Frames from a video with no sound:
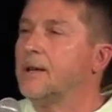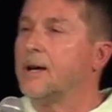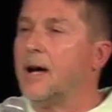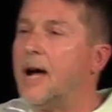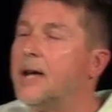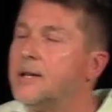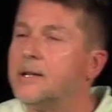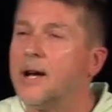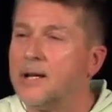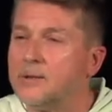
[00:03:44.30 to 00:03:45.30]
I
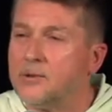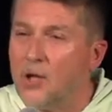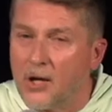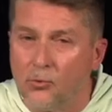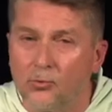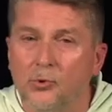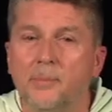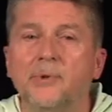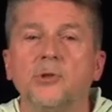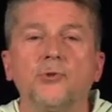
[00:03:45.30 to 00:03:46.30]
grew up
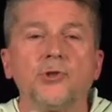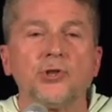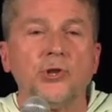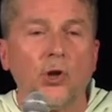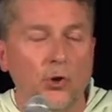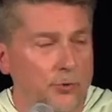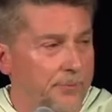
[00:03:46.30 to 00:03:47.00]
in a Christian home.